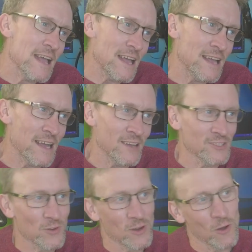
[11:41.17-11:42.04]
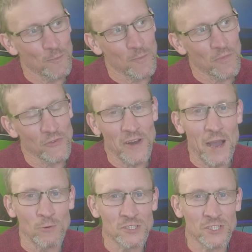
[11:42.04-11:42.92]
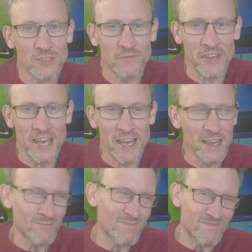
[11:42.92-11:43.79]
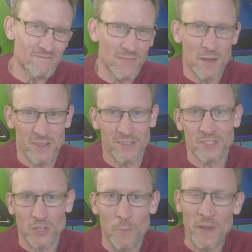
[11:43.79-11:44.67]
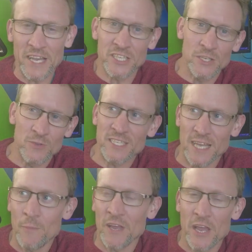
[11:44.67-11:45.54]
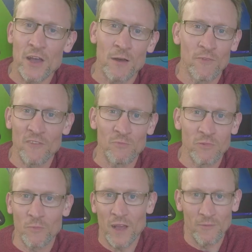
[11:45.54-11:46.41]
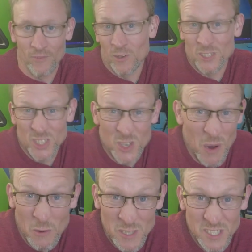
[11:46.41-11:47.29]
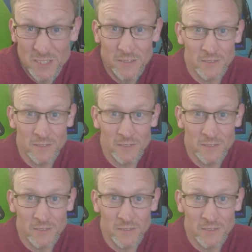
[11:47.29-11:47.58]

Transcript: Uh, so I have got three hours of data I mean, it's not a big issue this time of year. I've, I've probably I've lost two hours.